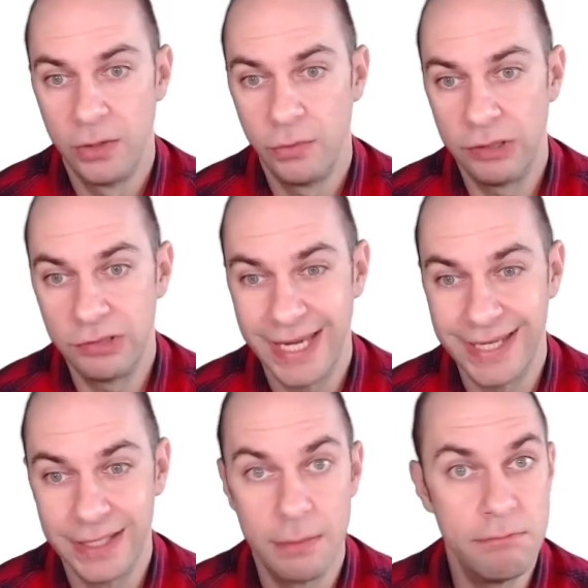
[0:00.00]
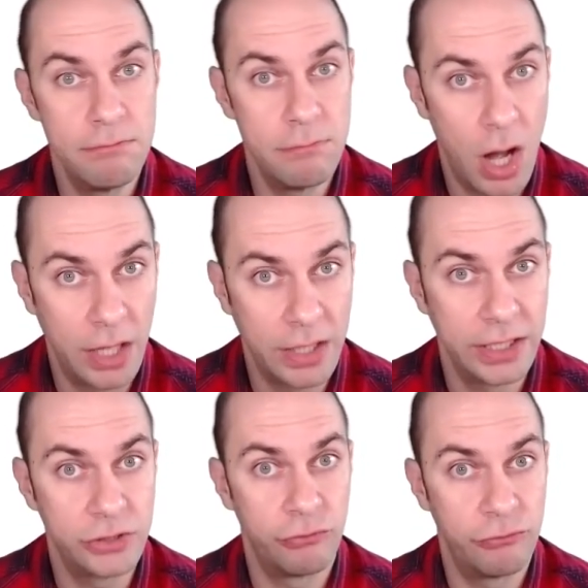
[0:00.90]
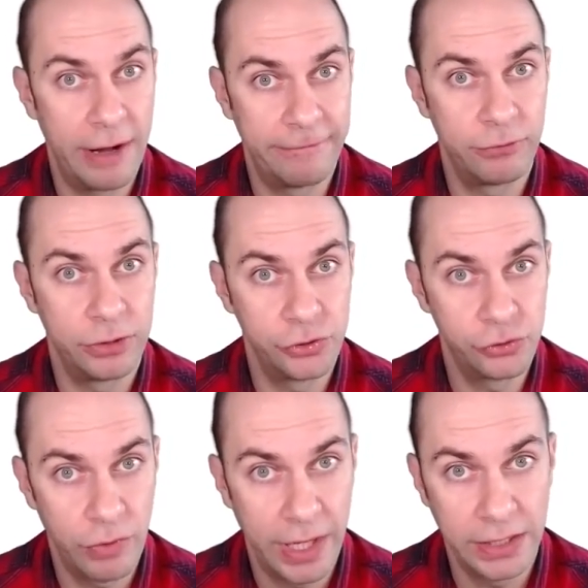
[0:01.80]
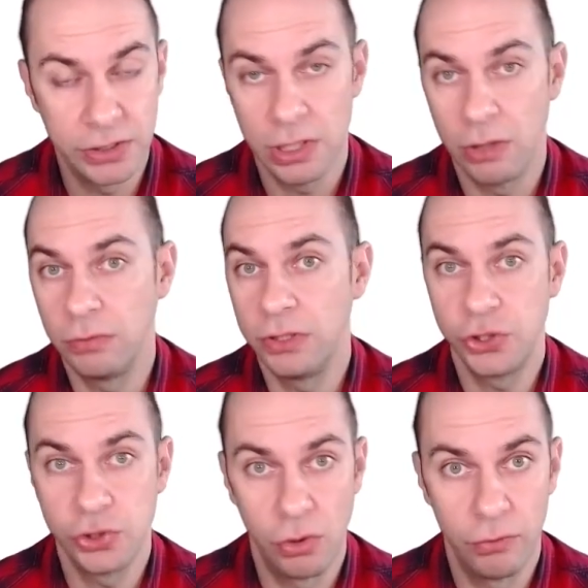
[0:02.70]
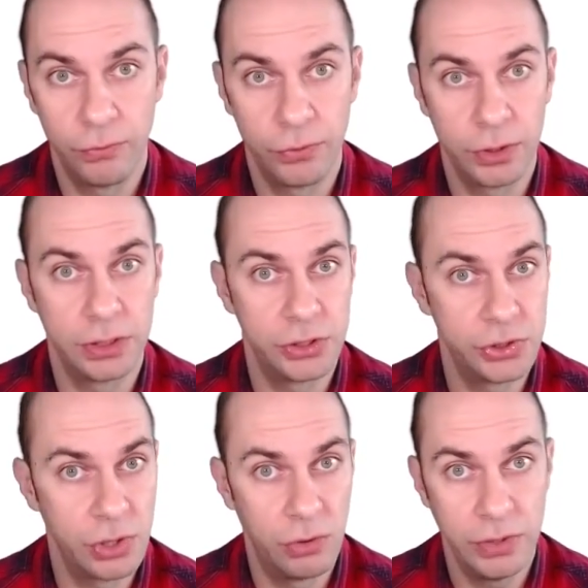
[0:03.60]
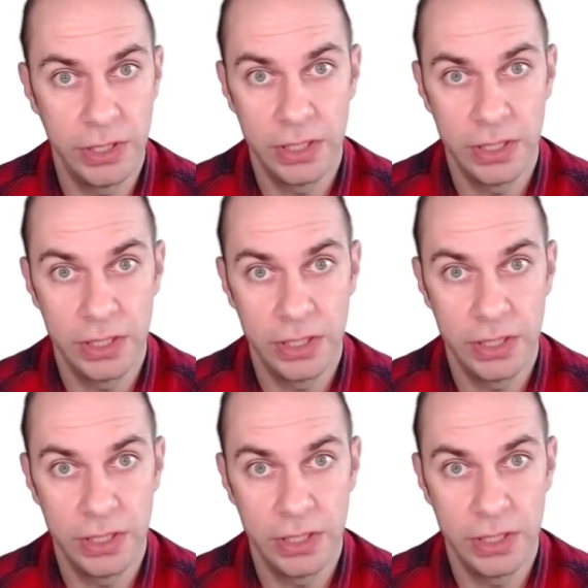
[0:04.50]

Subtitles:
will take the market reference rate, so the SOFR, the SONIA,